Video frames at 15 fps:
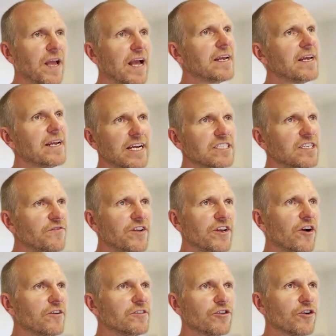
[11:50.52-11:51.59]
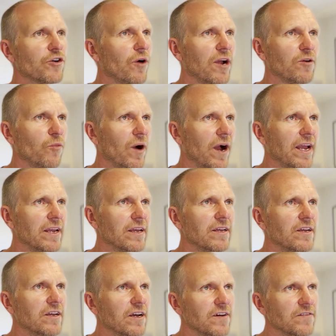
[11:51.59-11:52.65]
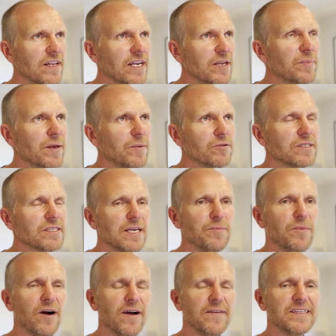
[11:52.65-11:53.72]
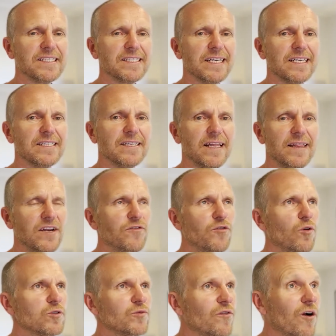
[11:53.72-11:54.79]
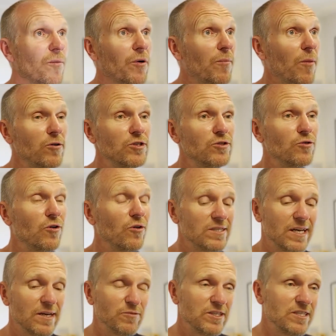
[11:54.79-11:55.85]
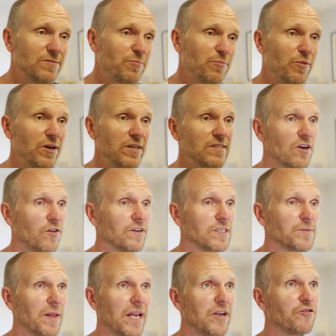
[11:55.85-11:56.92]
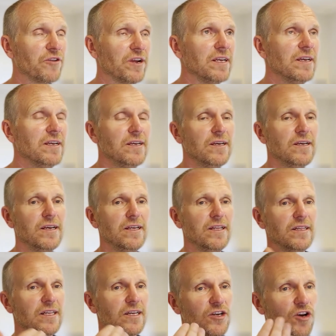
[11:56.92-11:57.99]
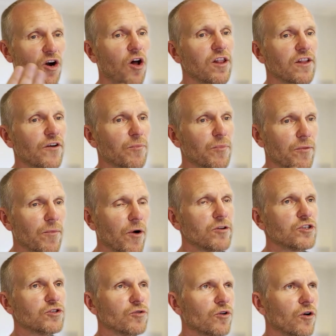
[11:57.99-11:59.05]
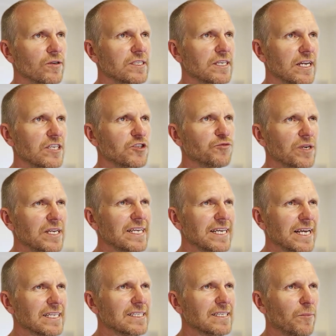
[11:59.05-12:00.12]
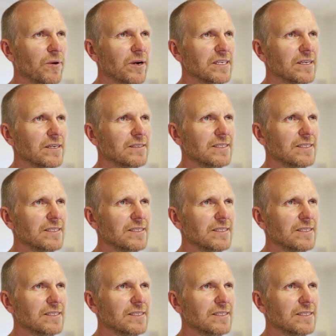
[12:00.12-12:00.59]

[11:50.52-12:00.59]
And connection videos are a great way of letting people see behind the scenes. And then, of course, we've got promotional content, which is pretty self explanatory. The goal of a promotional content is really to get somebody to